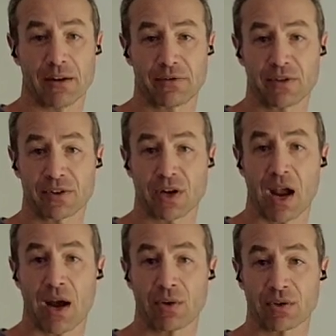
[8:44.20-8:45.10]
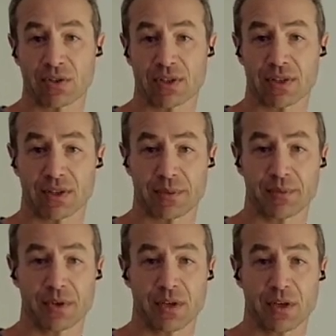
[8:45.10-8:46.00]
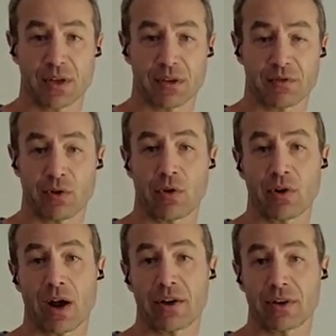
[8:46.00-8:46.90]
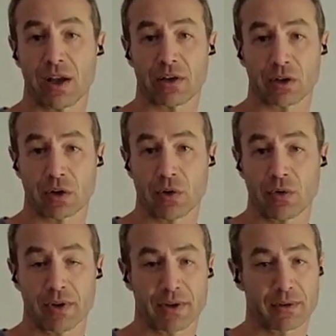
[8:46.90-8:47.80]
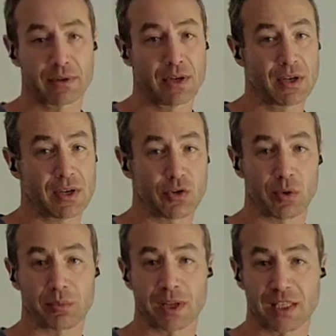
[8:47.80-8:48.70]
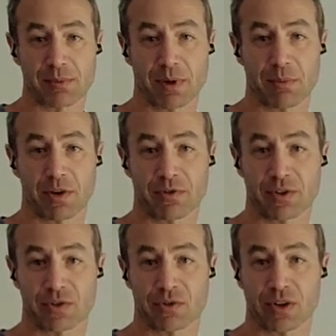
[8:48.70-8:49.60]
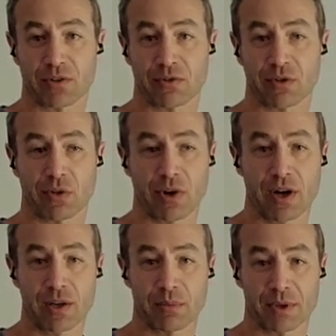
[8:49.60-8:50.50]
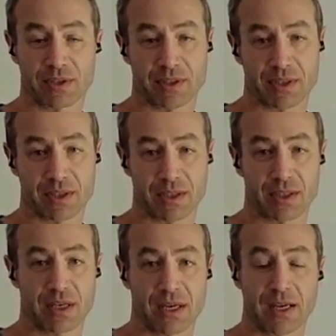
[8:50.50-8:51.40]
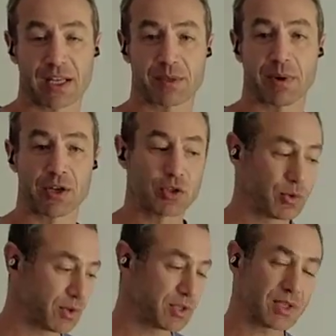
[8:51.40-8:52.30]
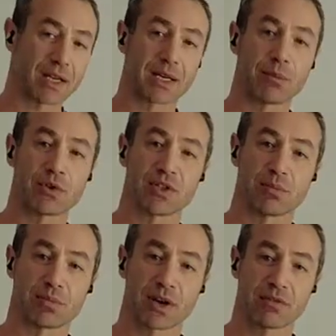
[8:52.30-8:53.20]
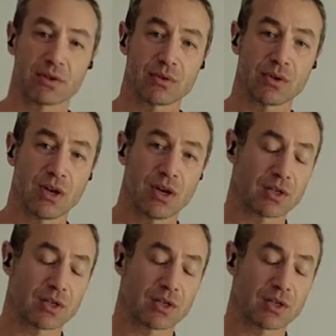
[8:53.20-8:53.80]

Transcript: filter out fluoride and chlorine. Don't blast me about filtering out fluoride, but it's my choice. And I'm using Breville